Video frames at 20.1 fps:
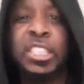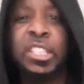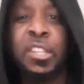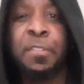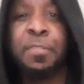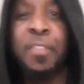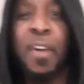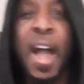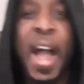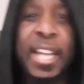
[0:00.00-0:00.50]

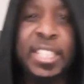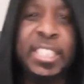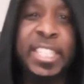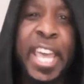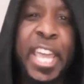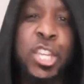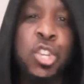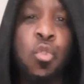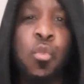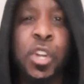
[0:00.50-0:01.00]

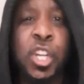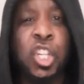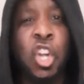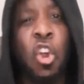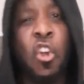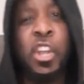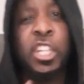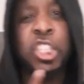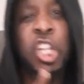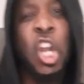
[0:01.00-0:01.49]
DeVonta, you
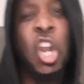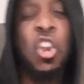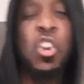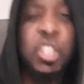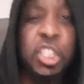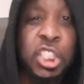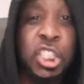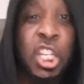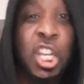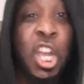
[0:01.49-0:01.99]
encourage
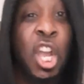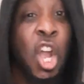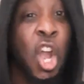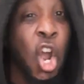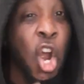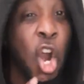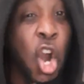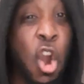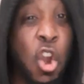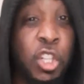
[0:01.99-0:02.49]
Hurts.
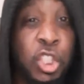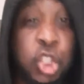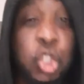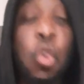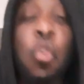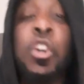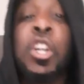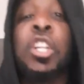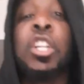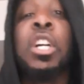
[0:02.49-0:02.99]
Hurts,
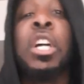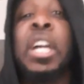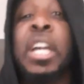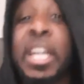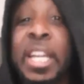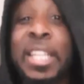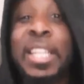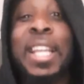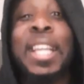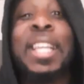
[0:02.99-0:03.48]
you
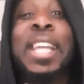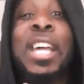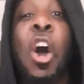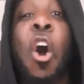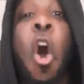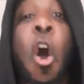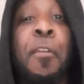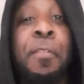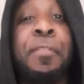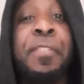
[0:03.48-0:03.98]

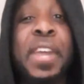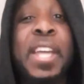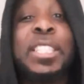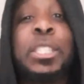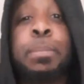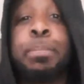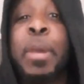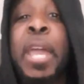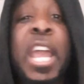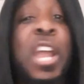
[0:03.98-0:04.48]

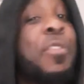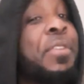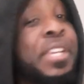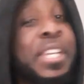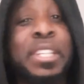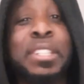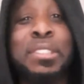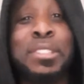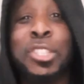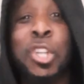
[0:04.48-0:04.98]
offense,
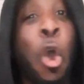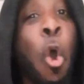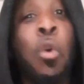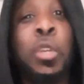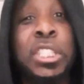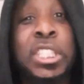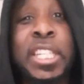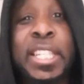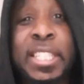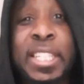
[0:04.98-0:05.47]
period.
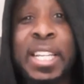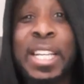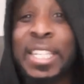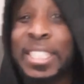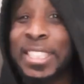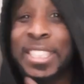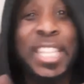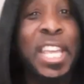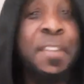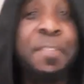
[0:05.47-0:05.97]
Coaching,
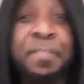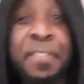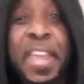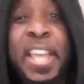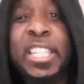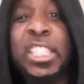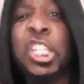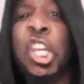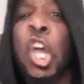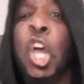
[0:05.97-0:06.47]

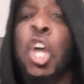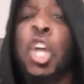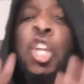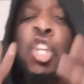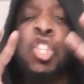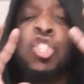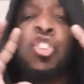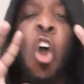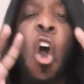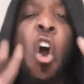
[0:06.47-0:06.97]
defense,
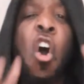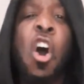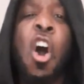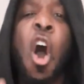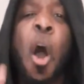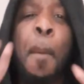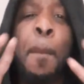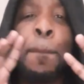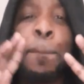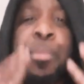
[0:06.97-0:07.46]
y'all
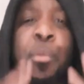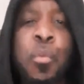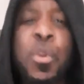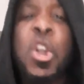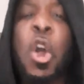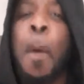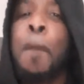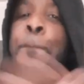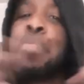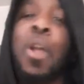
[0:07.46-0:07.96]
are
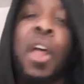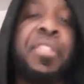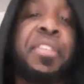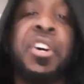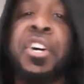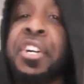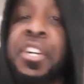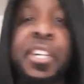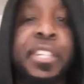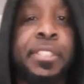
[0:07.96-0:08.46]
we are
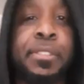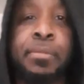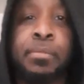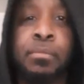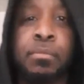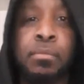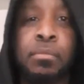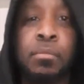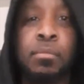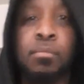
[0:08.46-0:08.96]
brotherhood.
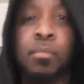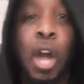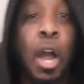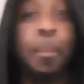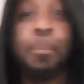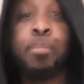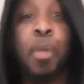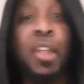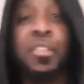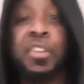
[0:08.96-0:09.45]

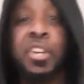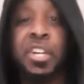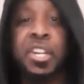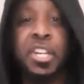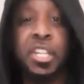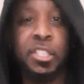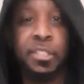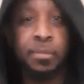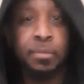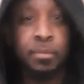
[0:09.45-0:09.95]
A
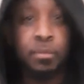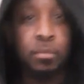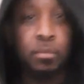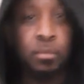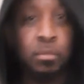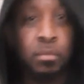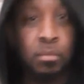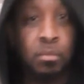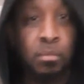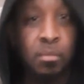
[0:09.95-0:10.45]
brotherhood.
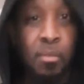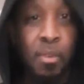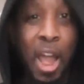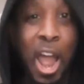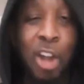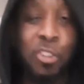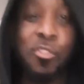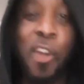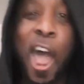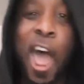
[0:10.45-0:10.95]

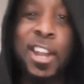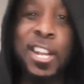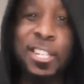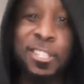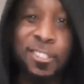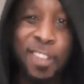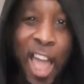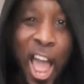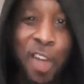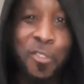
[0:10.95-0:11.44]
I ride
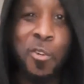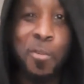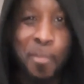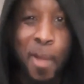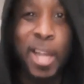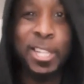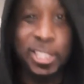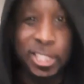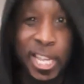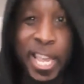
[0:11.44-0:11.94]
and die with
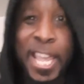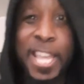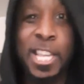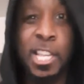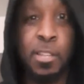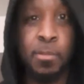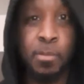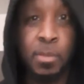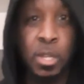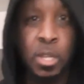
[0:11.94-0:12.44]
my
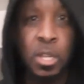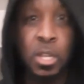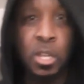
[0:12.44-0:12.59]
team.